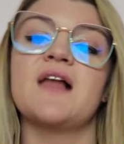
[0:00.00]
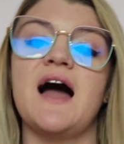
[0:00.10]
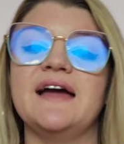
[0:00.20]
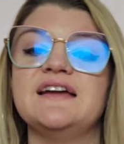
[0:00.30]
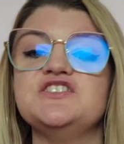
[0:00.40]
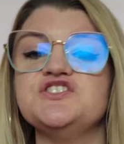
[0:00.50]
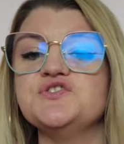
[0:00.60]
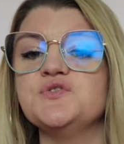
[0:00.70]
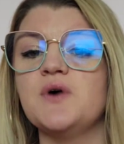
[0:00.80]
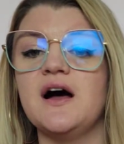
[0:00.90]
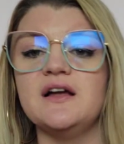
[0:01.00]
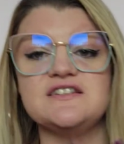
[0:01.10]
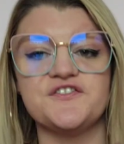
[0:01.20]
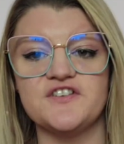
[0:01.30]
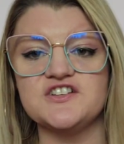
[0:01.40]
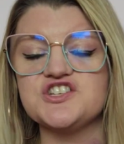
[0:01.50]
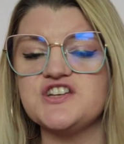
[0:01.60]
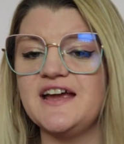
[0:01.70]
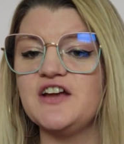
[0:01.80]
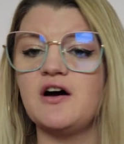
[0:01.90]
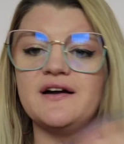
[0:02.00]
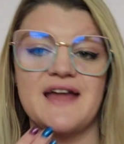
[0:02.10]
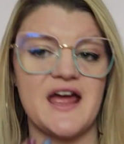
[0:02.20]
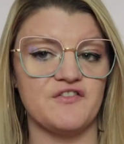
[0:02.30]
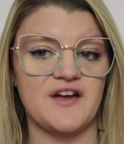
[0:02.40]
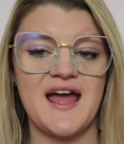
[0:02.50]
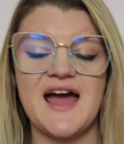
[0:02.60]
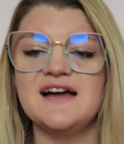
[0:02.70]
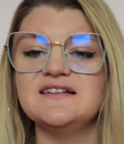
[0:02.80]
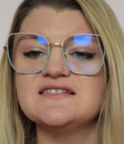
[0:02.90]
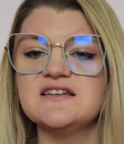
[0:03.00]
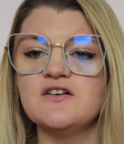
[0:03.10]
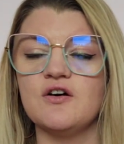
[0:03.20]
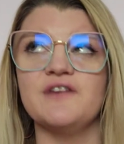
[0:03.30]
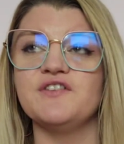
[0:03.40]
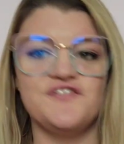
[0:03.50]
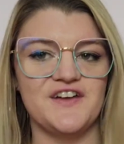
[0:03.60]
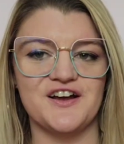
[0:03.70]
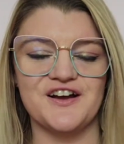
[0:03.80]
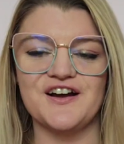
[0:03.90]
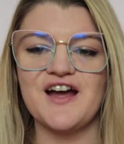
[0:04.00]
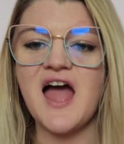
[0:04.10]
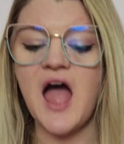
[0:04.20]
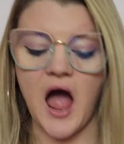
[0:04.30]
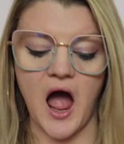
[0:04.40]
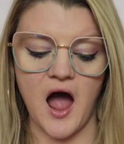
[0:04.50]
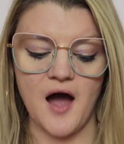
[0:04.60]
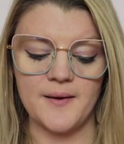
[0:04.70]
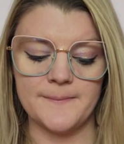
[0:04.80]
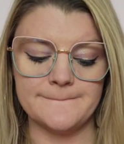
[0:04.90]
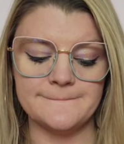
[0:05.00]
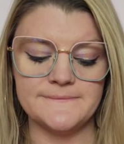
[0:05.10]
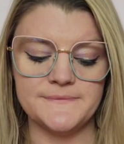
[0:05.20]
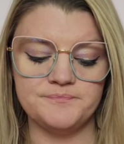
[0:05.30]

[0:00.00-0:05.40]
I can do a different shade on every hand or every finger. Um,